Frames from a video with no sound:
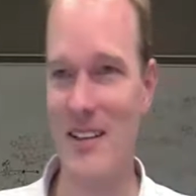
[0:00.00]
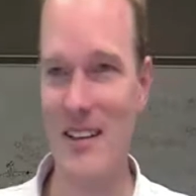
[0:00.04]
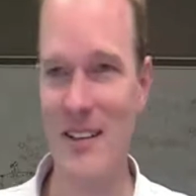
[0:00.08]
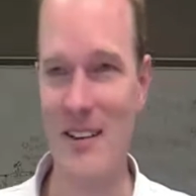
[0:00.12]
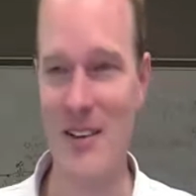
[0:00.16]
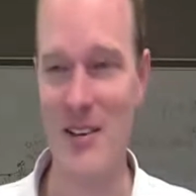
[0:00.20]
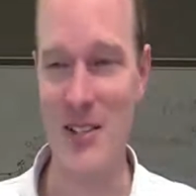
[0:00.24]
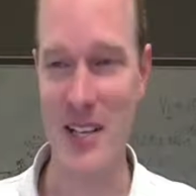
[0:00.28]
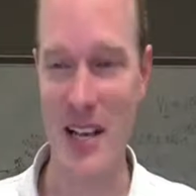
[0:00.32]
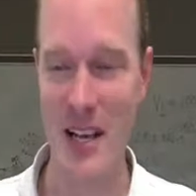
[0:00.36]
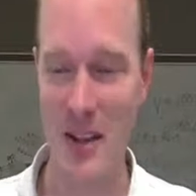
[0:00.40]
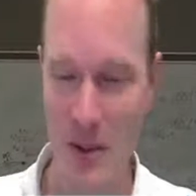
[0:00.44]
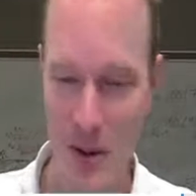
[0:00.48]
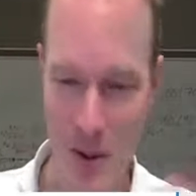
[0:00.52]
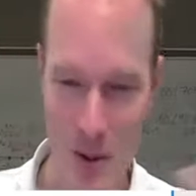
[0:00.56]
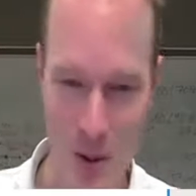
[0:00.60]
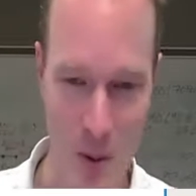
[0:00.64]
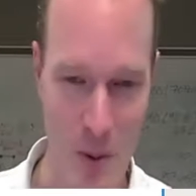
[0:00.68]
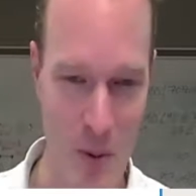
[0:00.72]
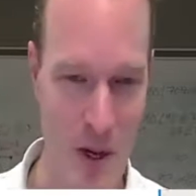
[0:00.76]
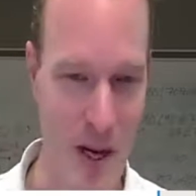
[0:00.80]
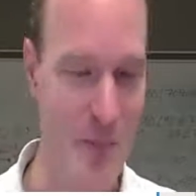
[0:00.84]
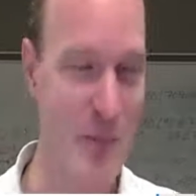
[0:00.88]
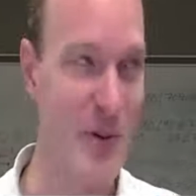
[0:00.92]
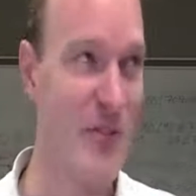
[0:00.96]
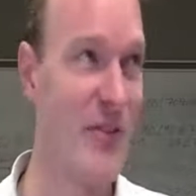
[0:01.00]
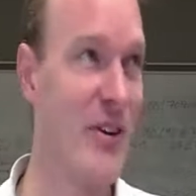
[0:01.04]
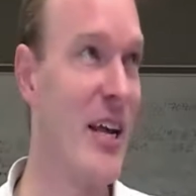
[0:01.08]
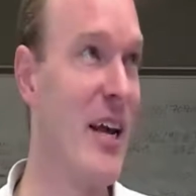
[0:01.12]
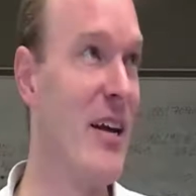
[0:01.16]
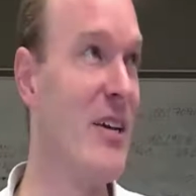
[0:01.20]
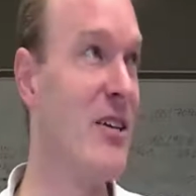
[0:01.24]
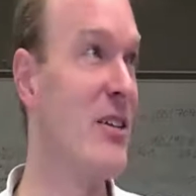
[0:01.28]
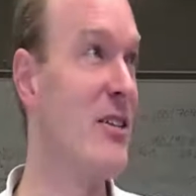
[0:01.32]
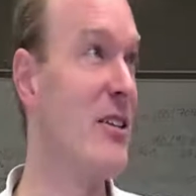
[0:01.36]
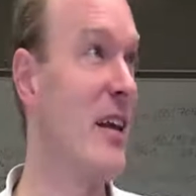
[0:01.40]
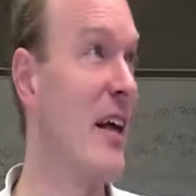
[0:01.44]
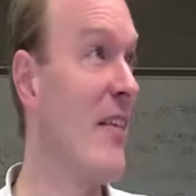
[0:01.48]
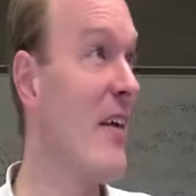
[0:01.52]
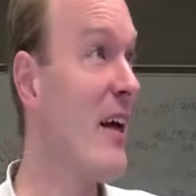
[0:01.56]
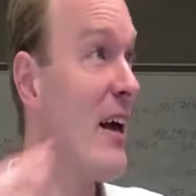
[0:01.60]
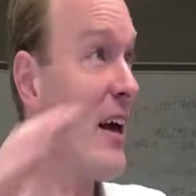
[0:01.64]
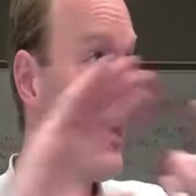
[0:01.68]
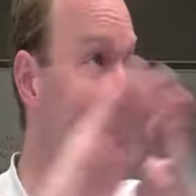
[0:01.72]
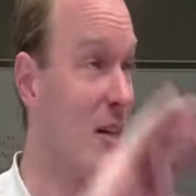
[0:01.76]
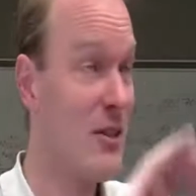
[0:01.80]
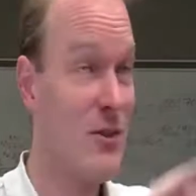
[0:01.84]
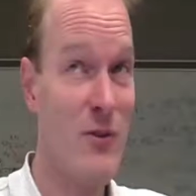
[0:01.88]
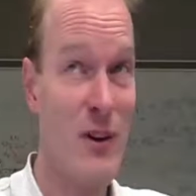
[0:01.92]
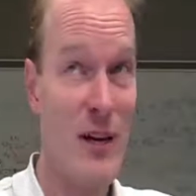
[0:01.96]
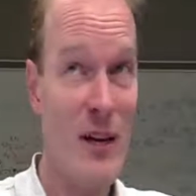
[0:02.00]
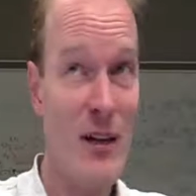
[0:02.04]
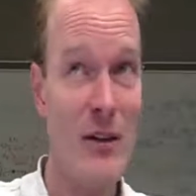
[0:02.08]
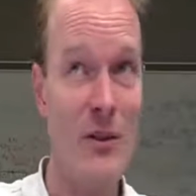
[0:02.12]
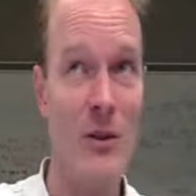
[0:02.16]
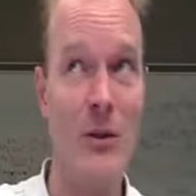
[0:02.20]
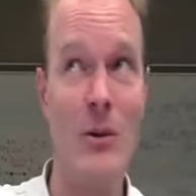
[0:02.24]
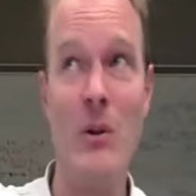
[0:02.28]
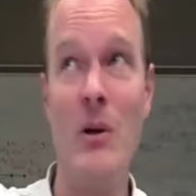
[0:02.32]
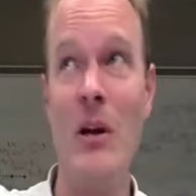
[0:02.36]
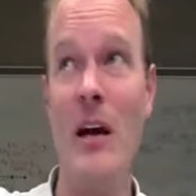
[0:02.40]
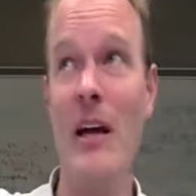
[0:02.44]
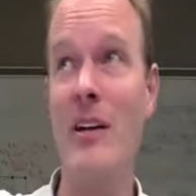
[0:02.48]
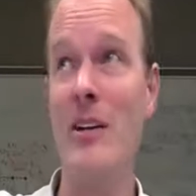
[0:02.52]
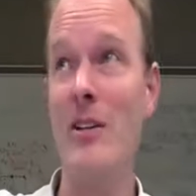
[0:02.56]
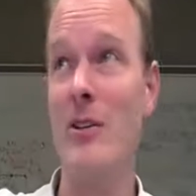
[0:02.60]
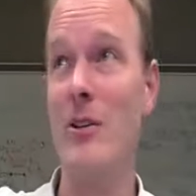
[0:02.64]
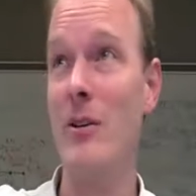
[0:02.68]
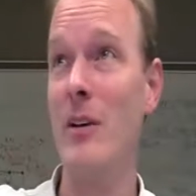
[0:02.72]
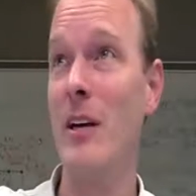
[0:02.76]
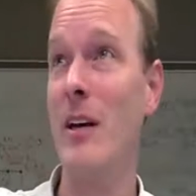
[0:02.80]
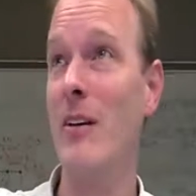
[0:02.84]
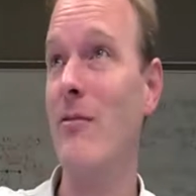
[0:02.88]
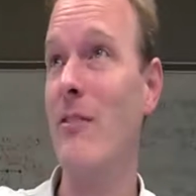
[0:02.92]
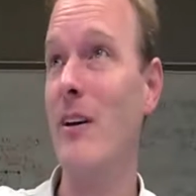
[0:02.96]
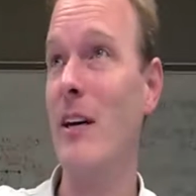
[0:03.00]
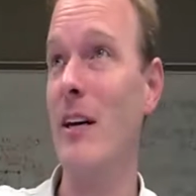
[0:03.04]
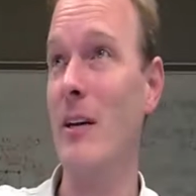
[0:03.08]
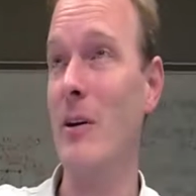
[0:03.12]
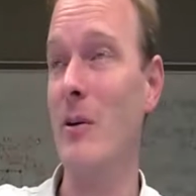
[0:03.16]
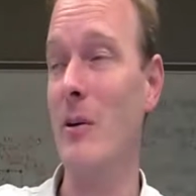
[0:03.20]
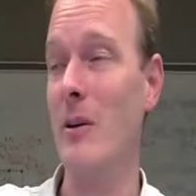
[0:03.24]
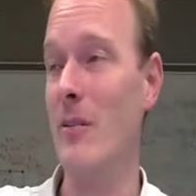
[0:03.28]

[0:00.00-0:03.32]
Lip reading: ethical ramifications, and that has value, and it should have value.